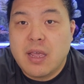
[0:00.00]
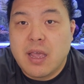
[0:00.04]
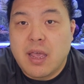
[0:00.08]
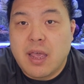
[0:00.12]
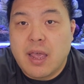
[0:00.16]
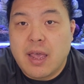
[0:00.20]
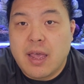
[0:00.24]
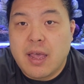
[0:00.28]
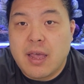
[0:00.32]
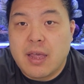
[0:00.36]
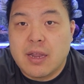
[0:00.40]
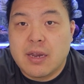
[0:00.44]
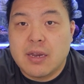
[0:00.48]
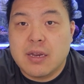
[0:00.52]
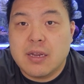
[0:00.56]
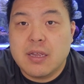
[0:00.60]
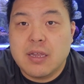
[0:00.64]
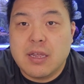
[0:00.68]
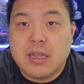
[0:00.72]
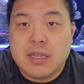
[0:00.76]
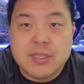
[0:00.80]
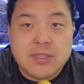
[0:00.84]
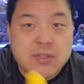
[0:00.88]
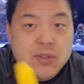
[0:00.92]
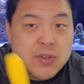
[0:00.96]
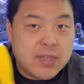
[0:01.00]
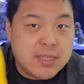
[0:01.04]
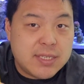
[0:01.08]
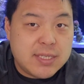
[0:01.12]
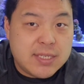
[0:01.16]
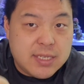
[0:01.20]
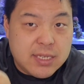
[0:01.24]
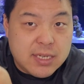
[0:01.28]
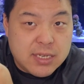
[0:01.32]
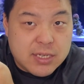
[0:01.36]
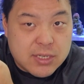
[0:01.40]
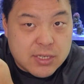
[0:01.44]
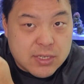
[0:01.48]
And as you can
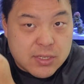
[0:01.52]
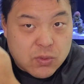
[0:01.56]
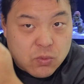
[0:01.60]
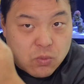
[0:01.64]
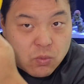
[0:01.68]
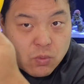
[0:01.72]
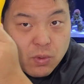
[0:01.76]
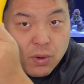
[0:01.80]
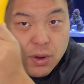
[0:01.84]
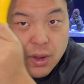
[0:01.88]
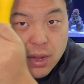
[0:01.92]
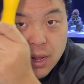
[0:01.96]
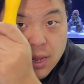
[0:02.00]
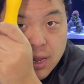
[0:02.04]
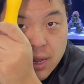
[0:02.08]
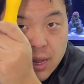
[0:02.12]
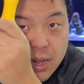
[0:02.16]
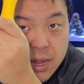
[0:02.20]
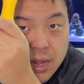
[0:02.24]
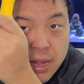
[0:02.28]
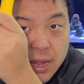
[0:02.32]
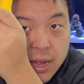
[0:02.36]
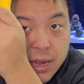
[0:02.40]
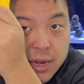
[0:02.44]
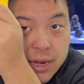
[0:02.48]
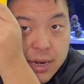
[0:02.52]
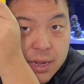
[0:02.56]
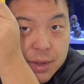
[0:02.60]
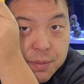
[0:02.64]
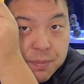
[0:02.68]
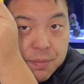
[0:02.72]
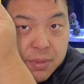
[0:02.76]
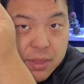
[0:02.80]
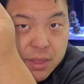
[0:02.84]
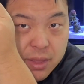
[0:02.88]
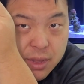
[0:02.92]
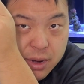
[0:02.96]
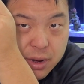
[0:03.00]
see just right
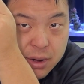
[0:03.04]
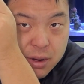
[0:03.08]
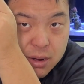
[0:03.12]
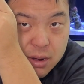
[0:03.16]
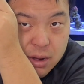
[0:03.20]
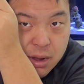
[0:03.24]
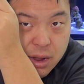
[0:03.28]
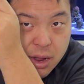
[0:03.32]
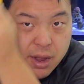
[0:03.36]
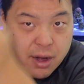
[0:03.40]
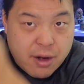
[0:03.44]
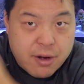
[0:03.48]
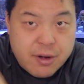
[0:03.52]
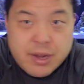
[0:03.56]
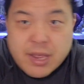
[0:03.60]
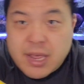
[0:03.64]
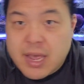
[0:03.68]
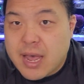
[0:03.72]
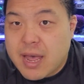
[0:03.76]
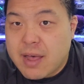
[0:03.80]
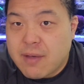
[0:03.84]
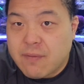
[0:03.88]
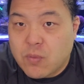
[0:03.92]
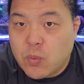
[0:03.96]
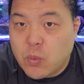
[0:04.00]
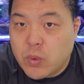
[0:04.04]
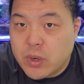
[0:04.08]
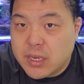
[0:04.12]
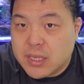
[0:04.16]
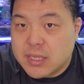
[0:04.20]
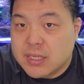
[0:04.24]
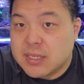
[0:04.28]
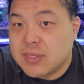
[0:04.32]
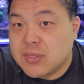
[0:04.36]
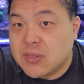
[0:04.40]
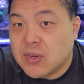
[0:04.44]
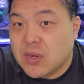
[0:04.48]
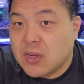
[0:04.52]
up there, I already have one
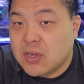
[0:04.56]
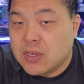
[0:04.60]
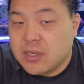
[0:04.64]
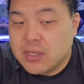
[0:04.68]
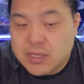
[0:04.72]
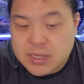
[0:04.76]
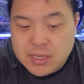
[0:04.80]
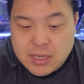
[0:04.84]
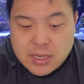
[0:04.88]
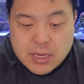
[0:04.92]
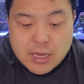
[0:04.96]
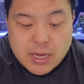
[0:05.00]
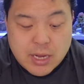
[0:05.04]
installed,